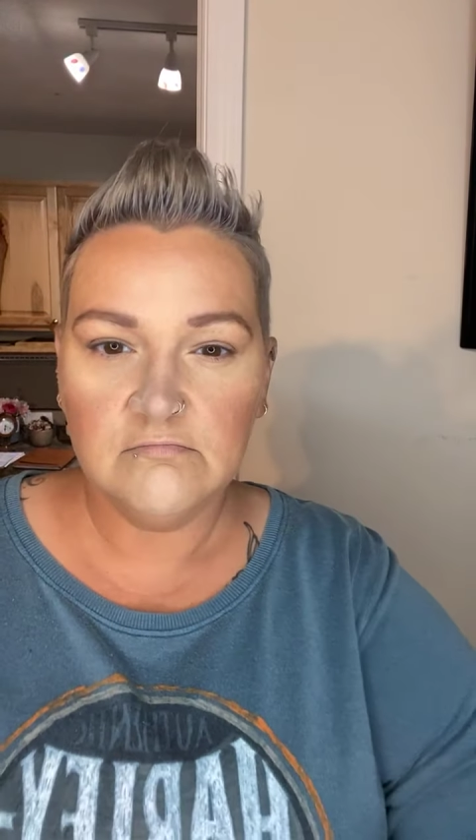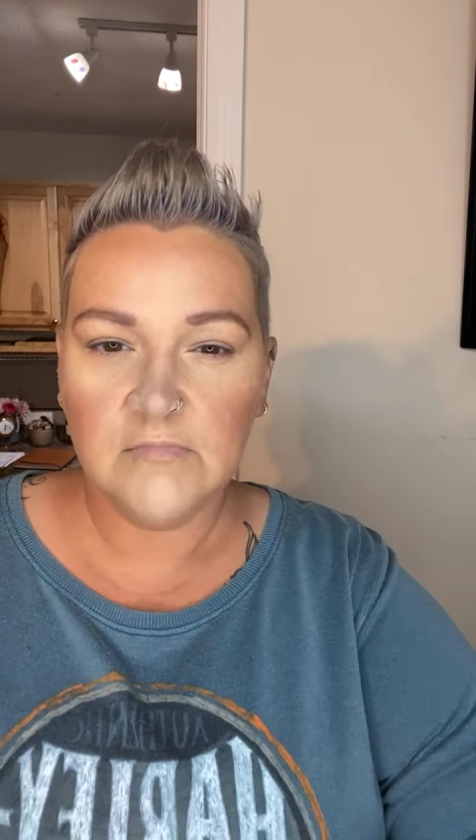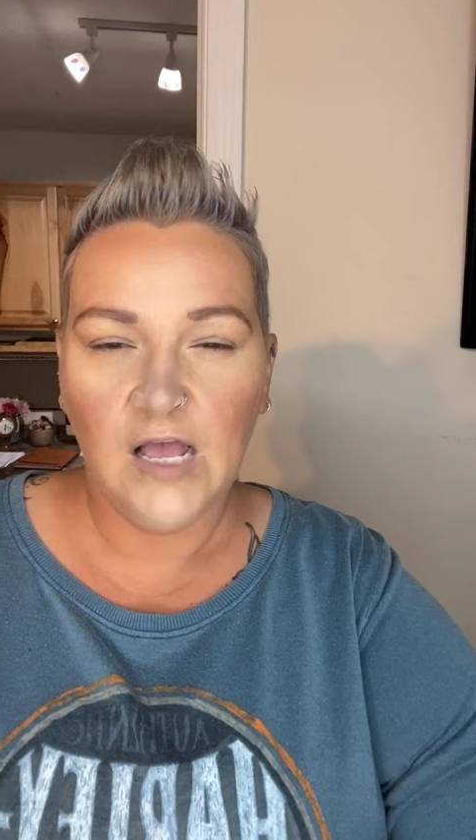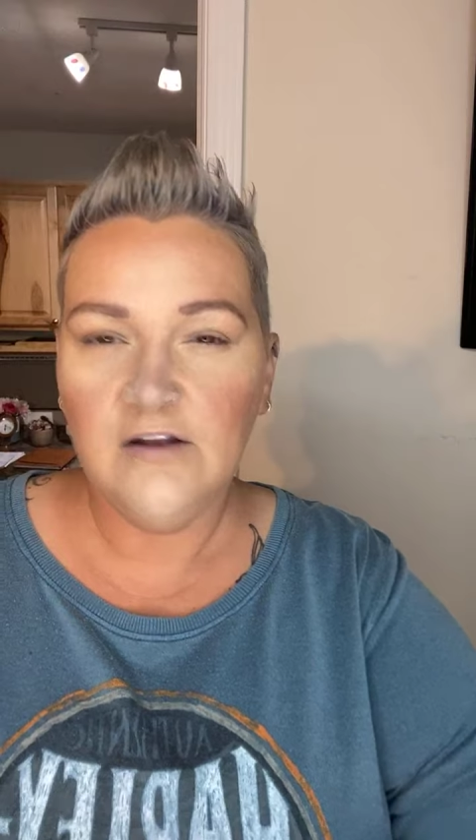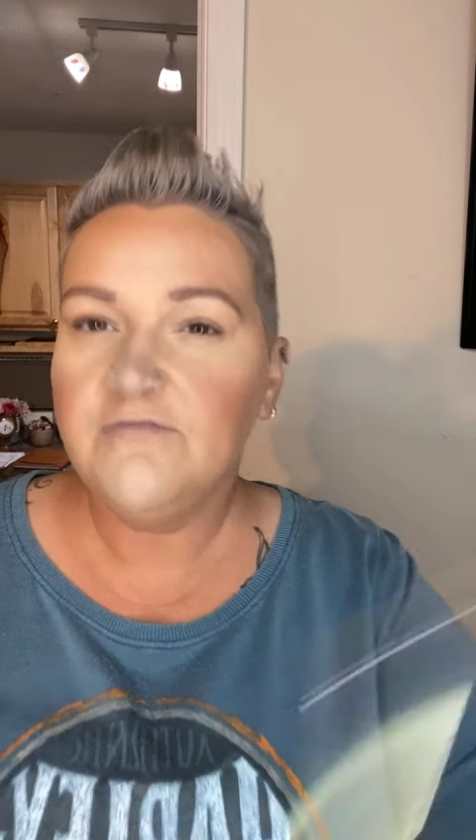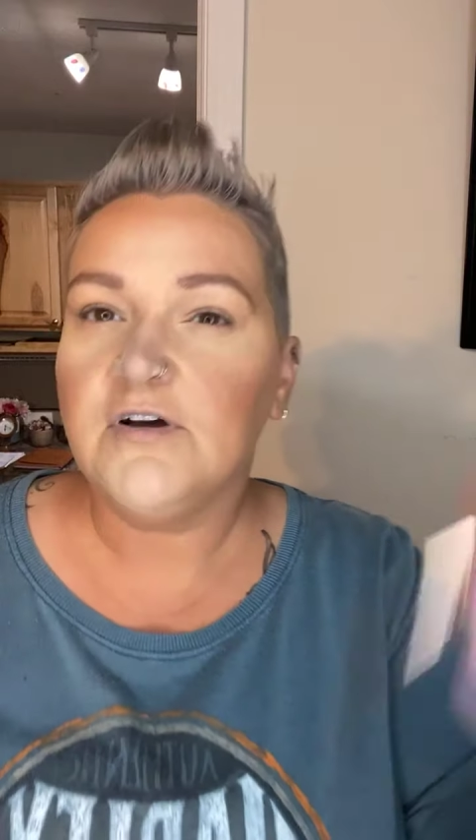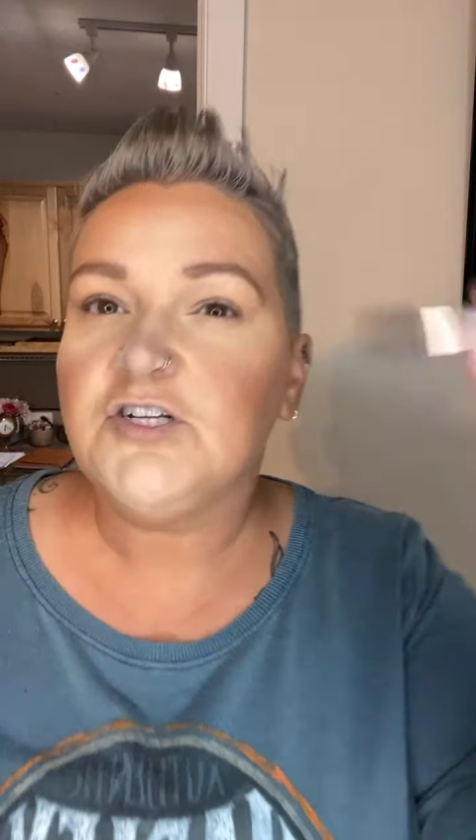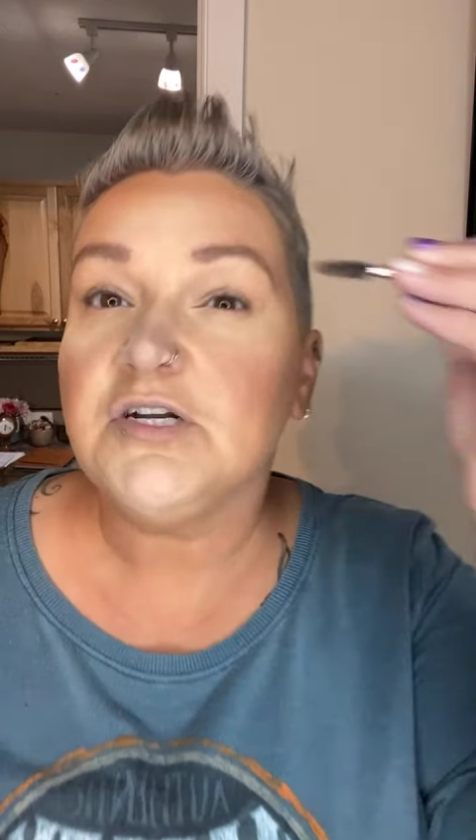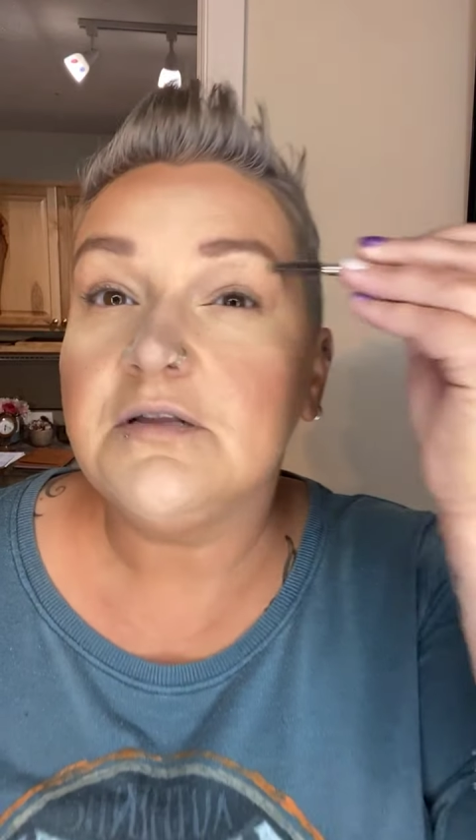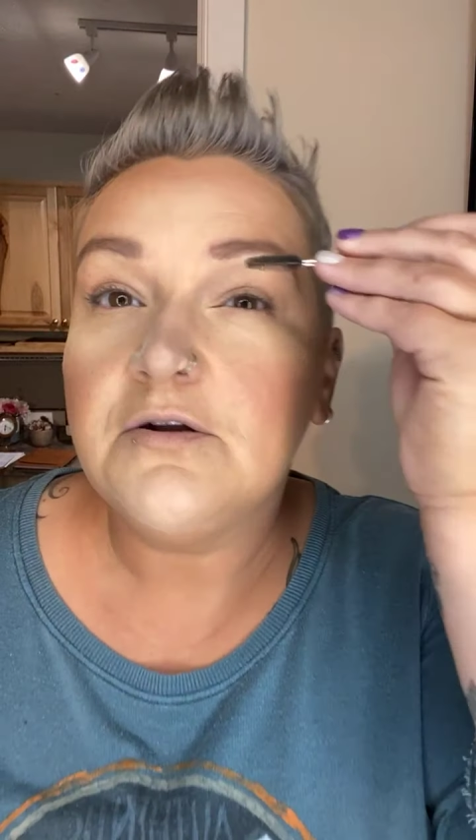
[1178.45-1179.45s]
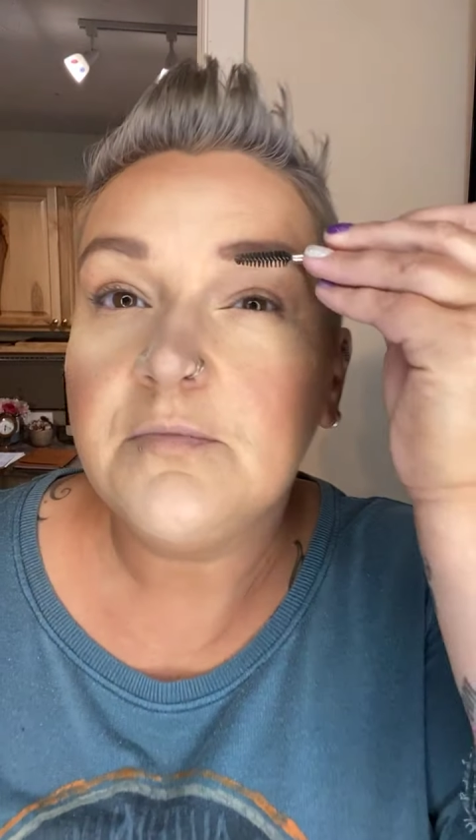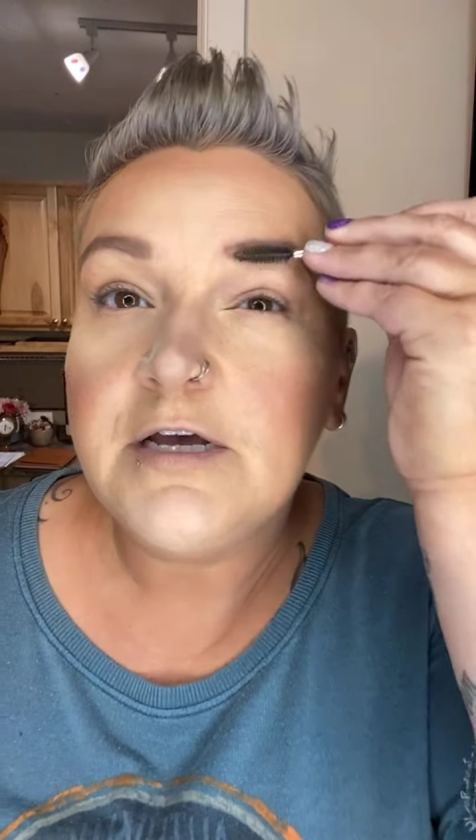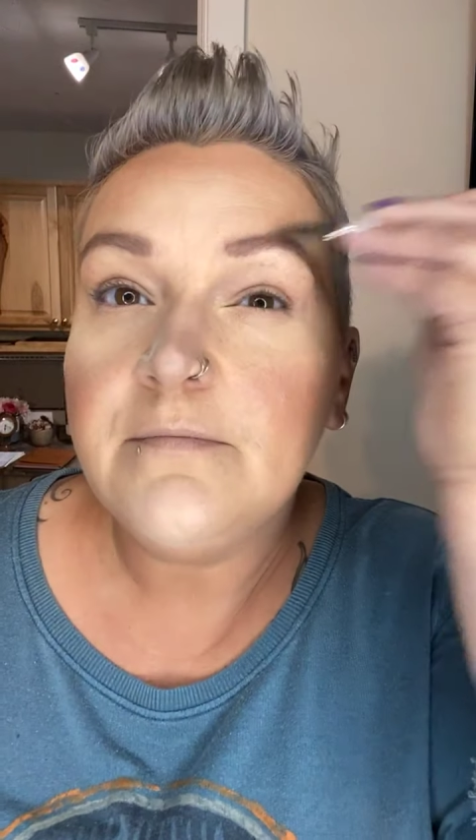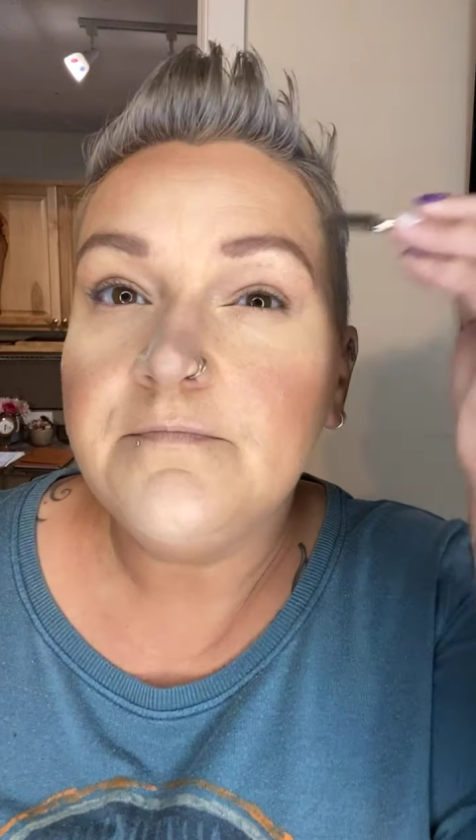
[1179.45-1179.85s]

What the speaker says: kind of fudge it a little bit.